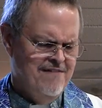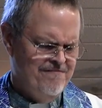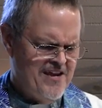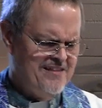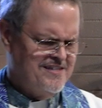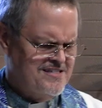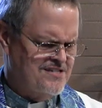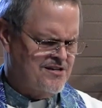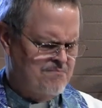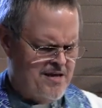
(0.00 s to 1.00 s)
Faith
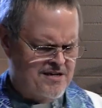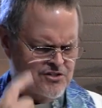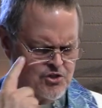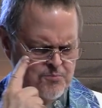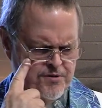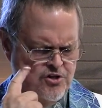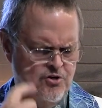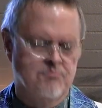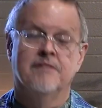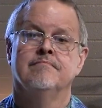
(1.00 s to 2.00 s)
doesn't make us
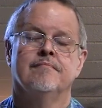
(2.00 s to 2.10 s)
superhuman.